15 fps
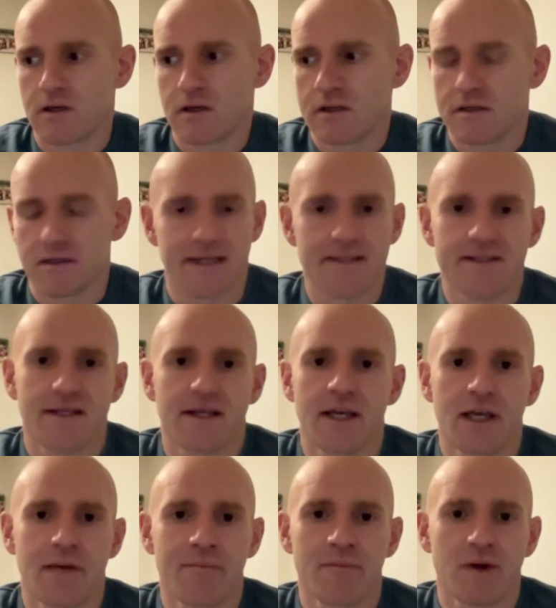say,
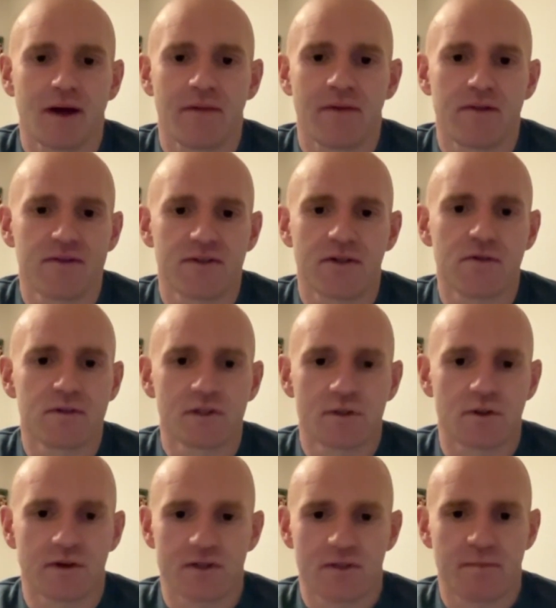team, and there's good
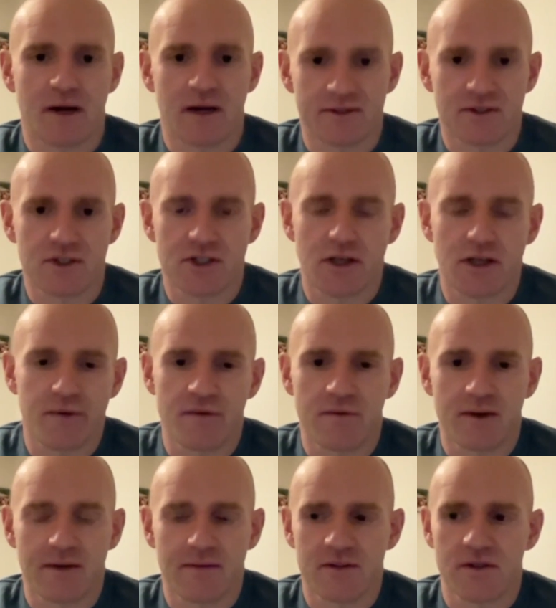sort of sponsorship
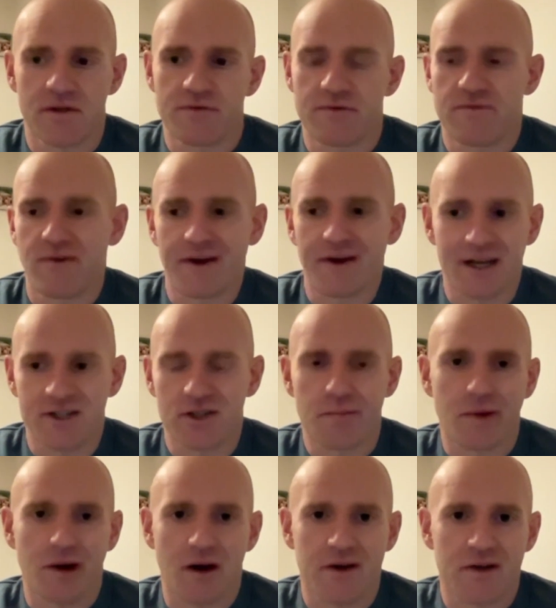and sort of financial
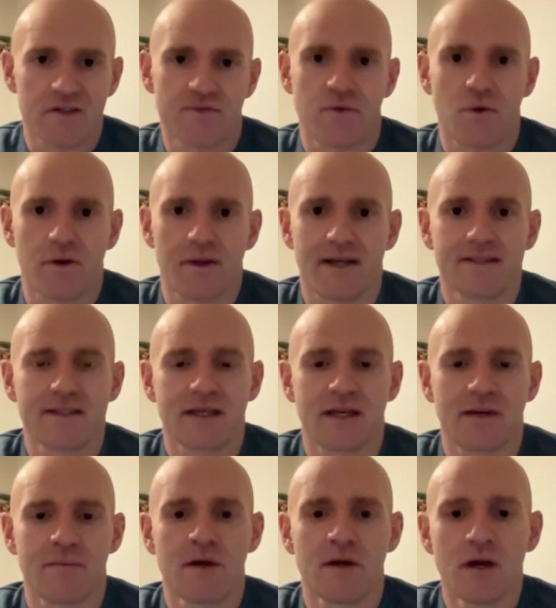partners for that
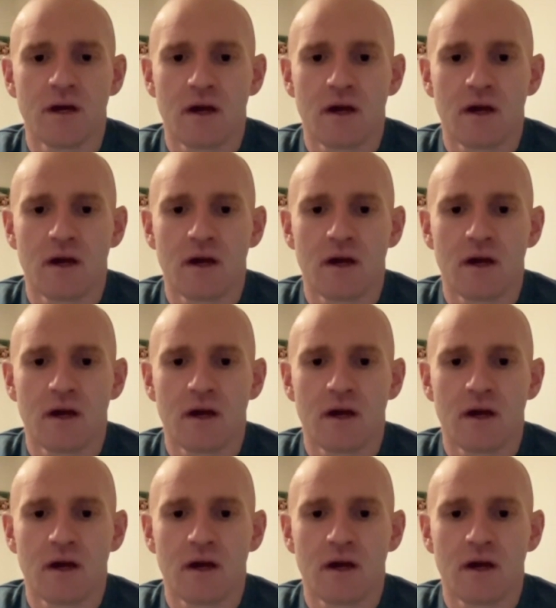team,